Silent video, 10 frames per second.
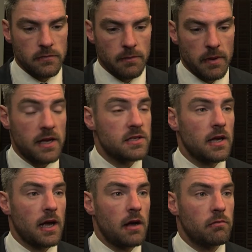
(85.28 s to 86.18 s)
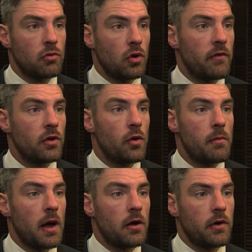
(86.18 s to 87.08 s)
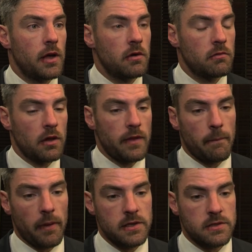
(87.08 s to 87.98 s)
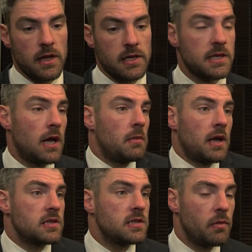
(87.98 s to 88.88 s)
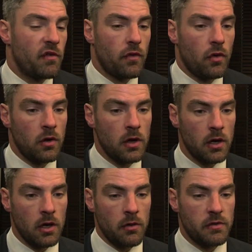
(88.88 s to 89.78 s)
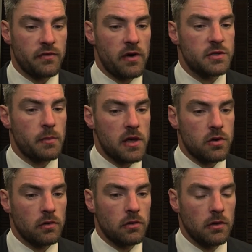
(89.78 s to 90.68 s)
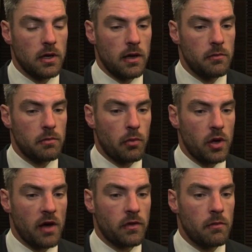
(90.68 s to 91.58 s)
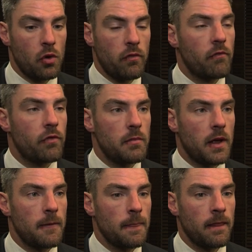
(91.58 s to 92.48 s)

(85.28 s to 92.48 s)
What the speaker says: the biggest thing I'm going to ever do in my career. And then players at that time, like I said before, was very special. But you have to move on from that.